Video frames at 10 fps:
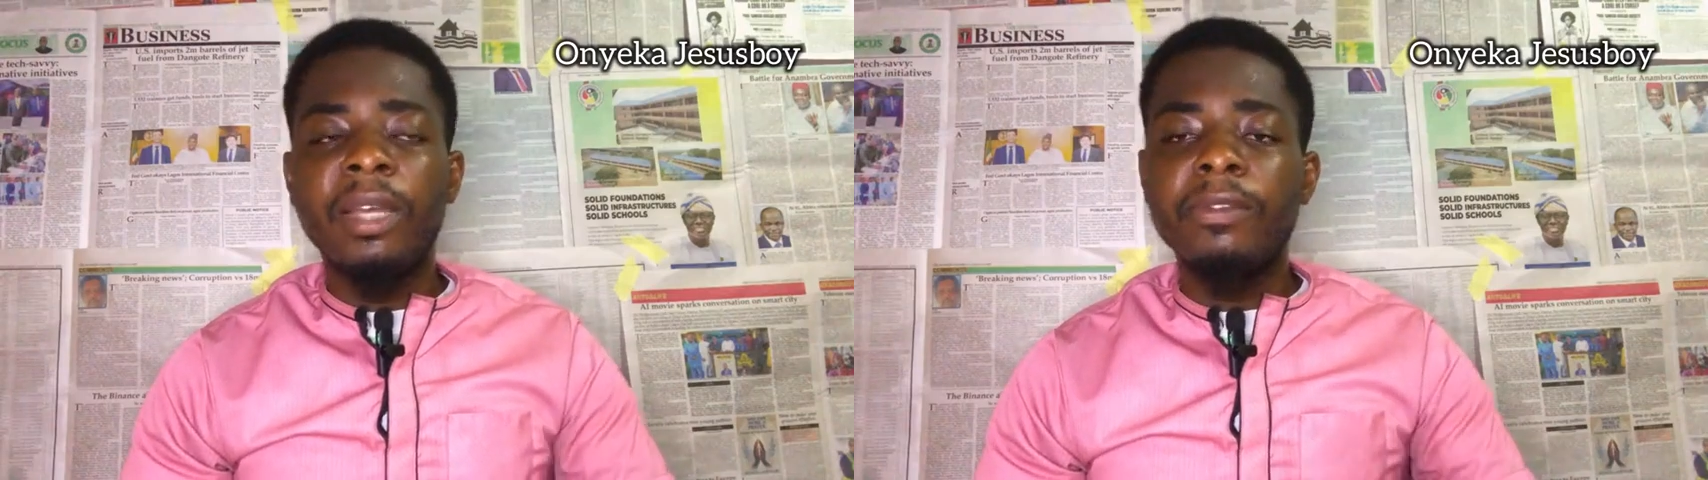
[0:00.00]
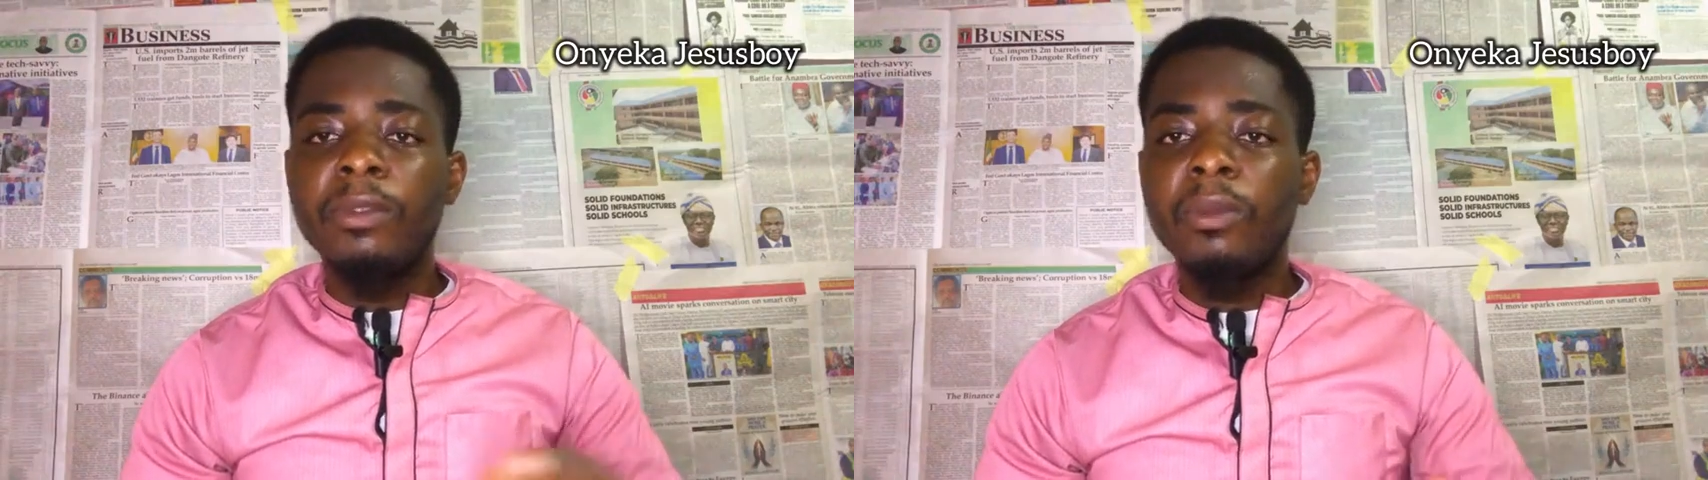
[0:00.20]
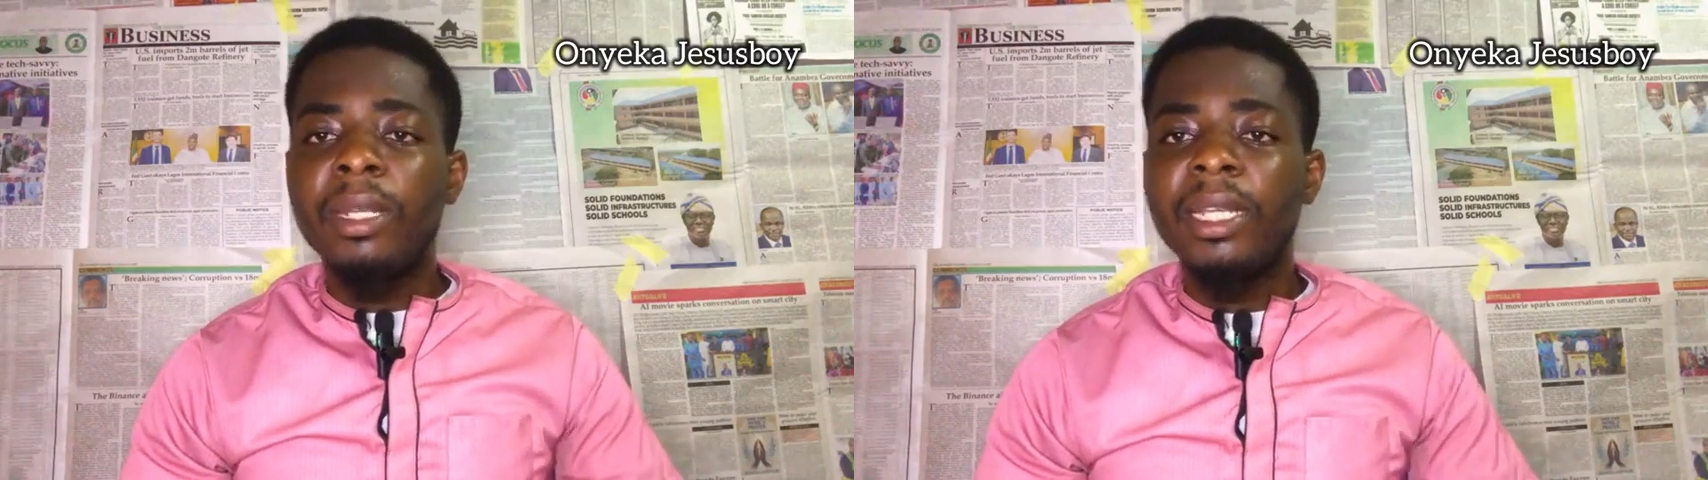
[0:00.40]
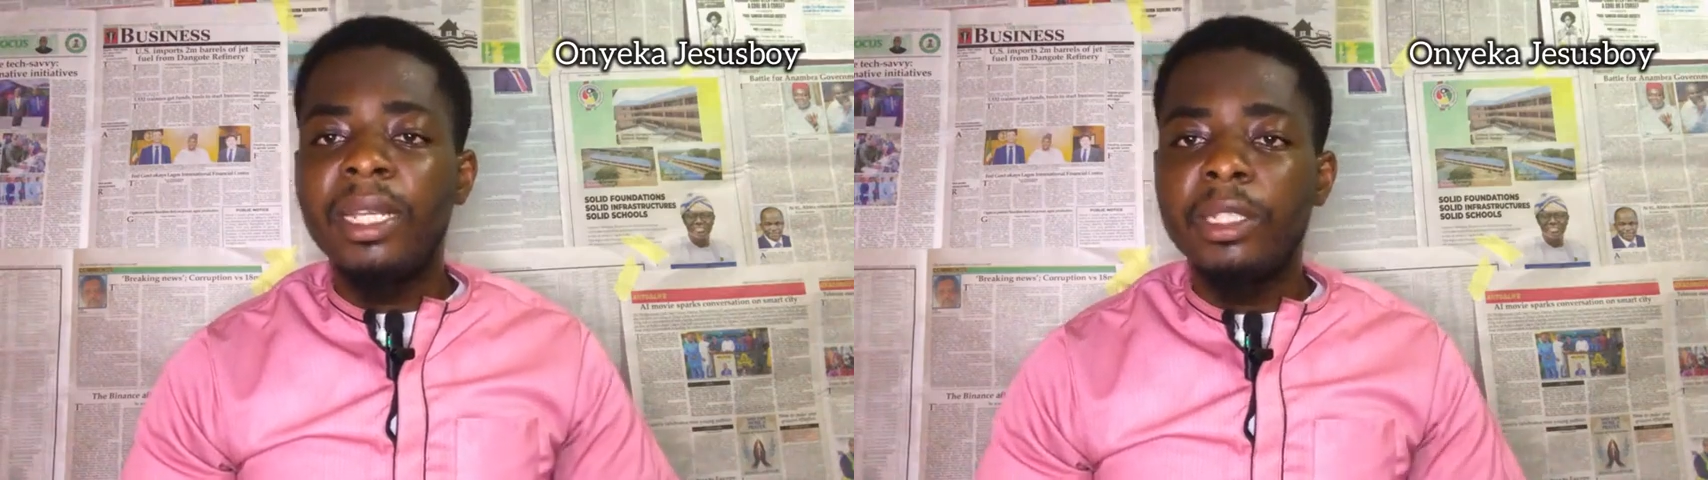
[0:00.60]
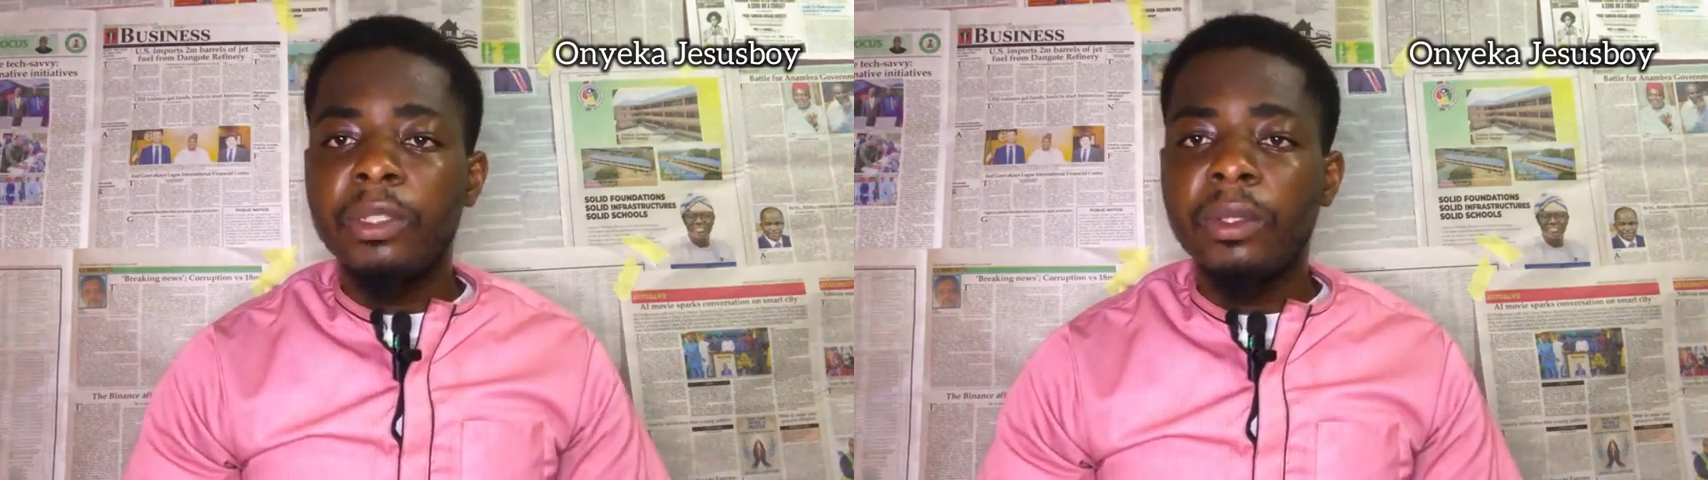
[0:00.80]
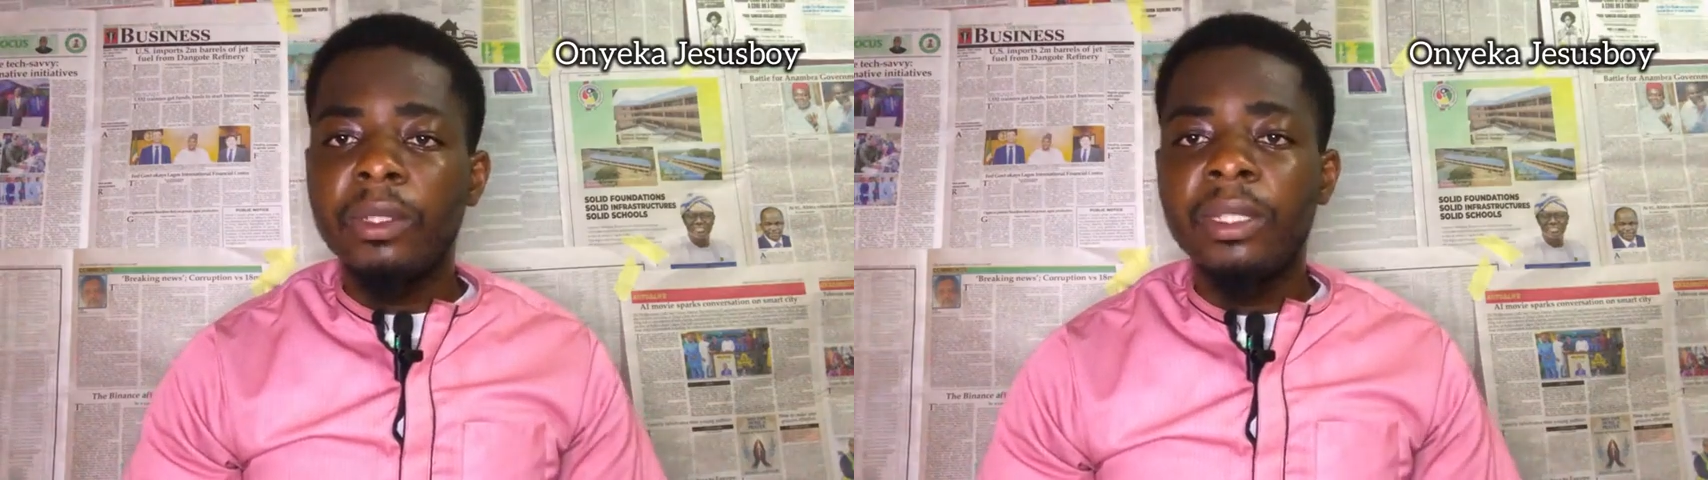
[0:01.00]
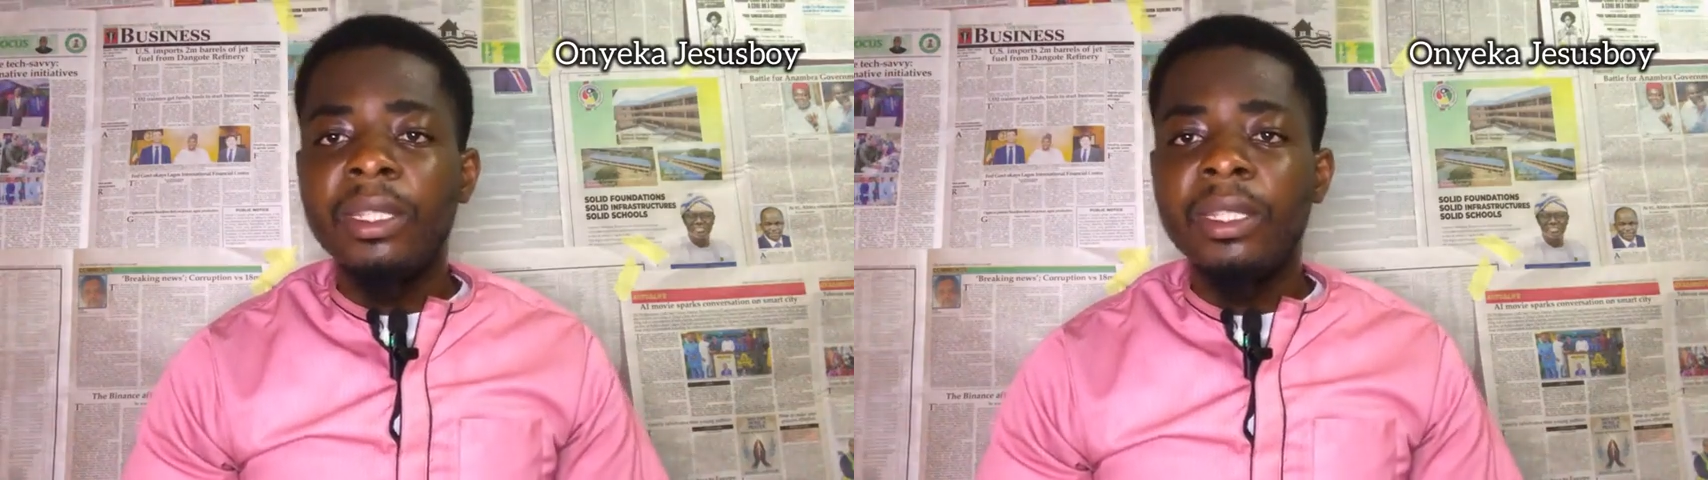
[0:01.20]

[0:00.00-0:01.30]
have to do an election.